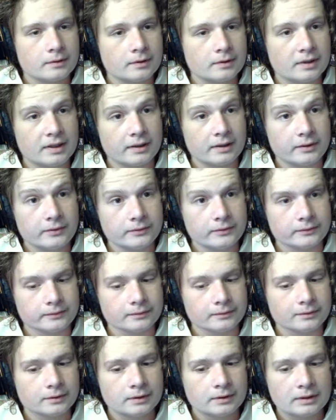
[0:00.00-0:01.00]
Hello.
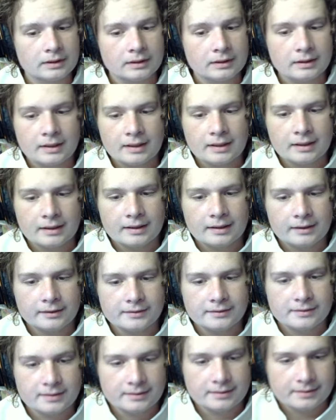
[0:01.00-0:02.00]

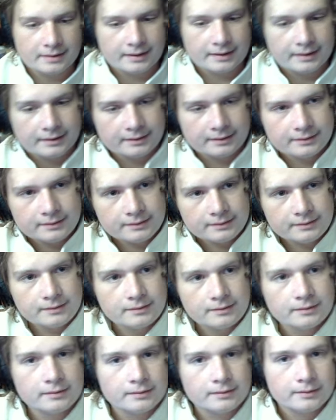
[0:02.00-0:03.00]
Today,
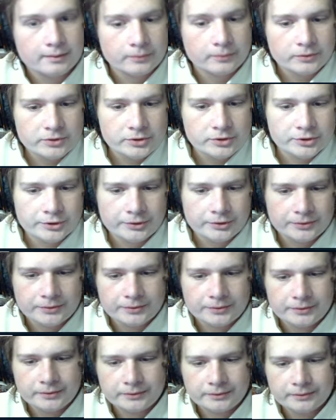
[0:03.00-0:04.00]
I want to show
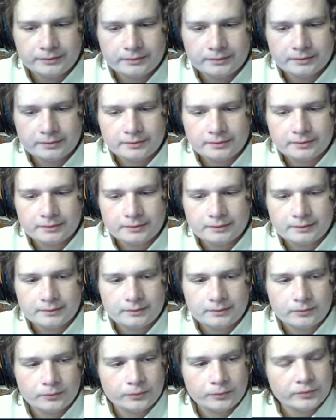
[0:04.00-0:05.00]
you
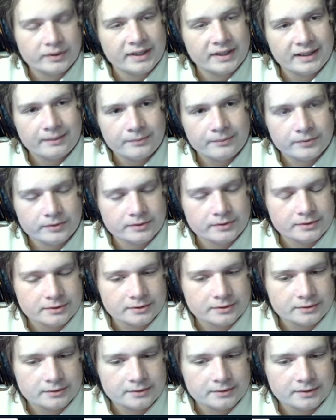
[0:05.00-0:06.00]
what
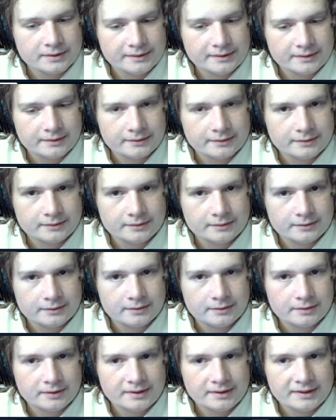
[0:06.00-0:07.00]
happens
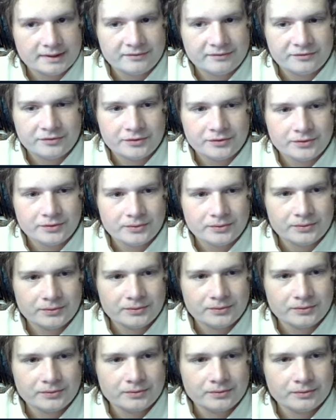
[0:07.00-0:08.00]
if
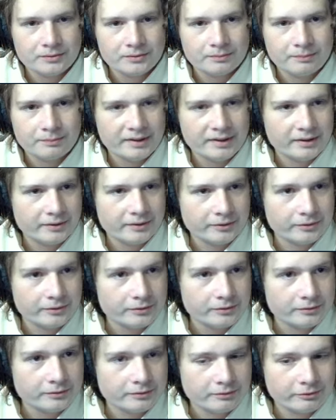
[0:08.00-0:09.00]
you pair
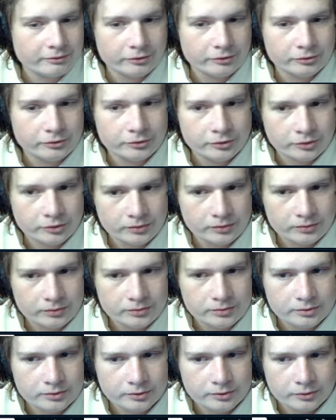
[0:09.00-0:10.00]
the two
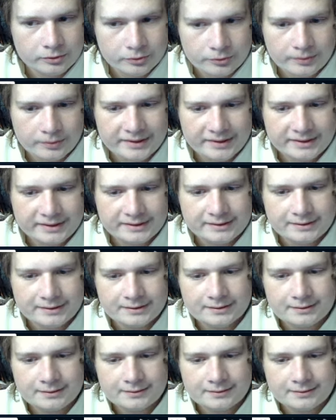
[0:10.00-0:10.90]
greatest